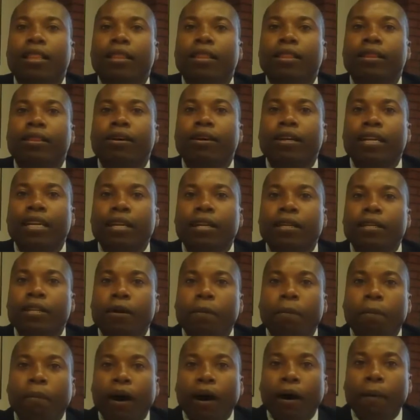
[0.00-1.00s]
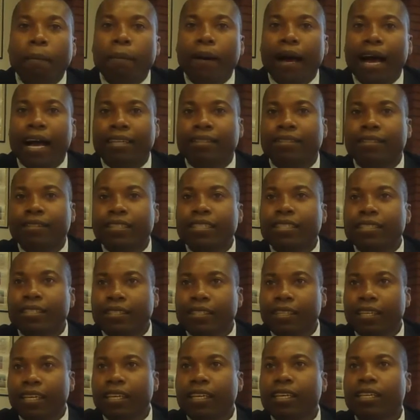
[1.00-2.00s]
the mom
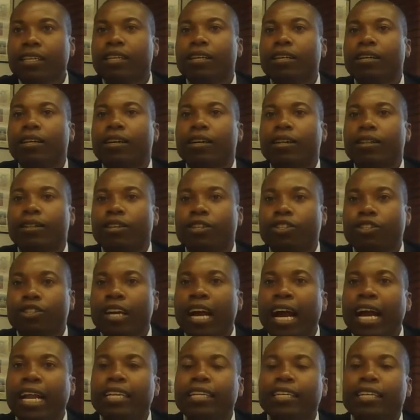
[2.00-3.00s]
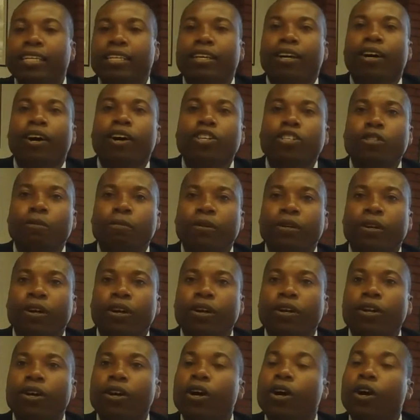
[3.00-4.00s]
assisting the child in
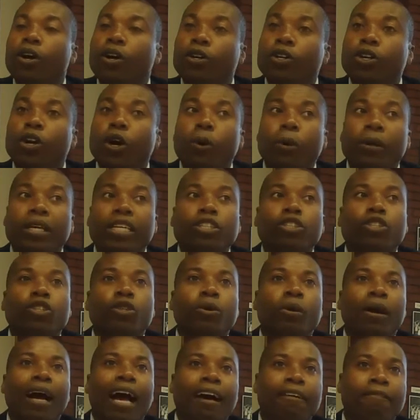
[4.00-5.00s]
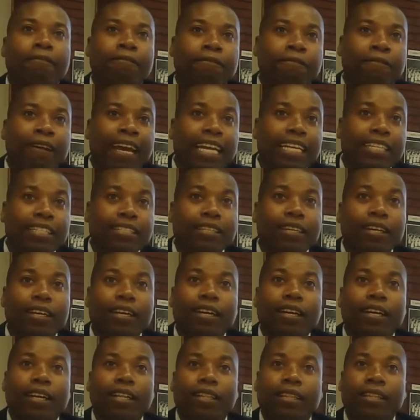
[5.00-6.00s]
hospital going to affect
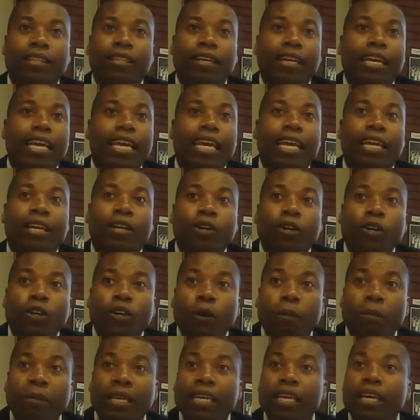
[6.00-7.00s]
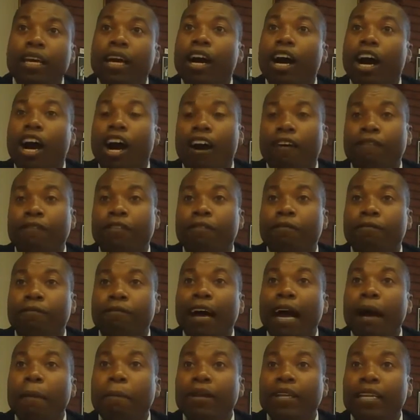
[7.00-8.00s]
the economy of the
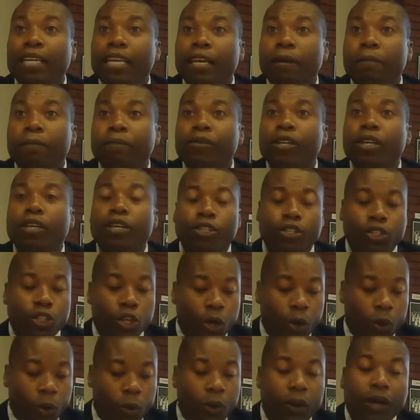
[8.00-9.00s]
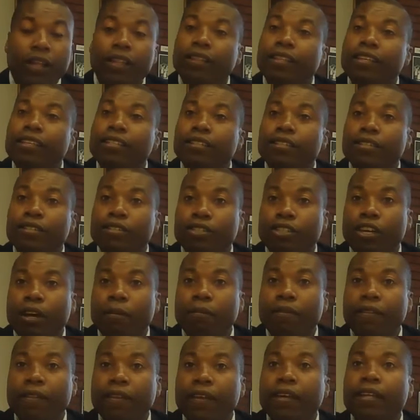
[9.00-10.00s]
family? So this is
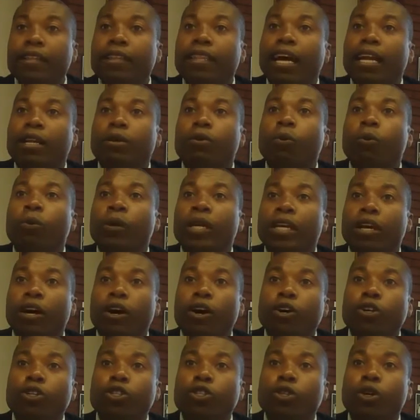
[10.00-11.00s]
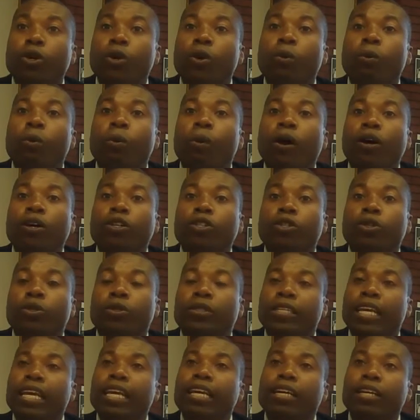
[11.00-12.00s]
something that we also want to
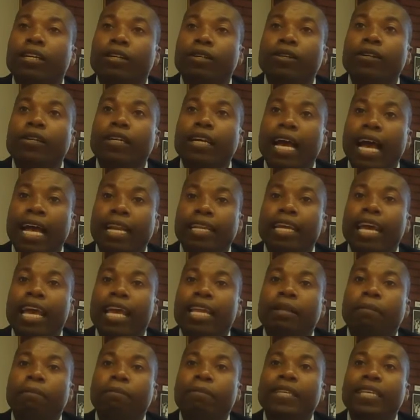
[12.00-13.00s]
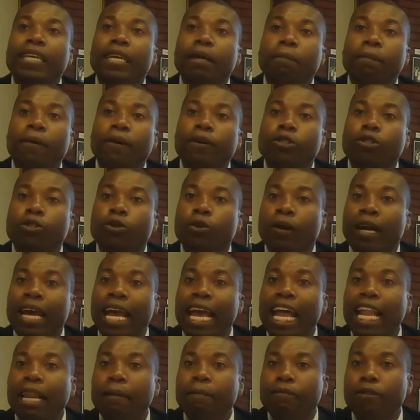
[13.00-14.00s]
take a look at and be able to
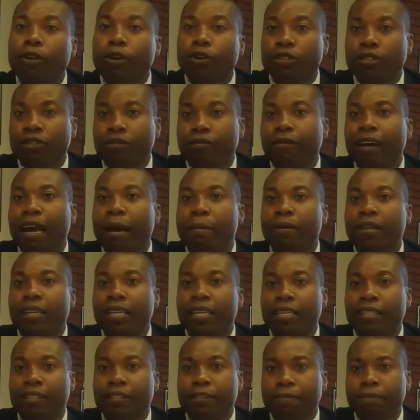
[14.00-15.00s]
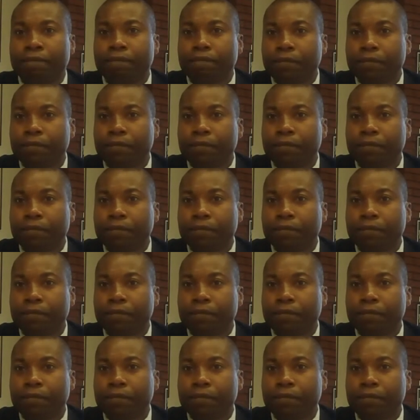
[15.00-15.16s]
help those families.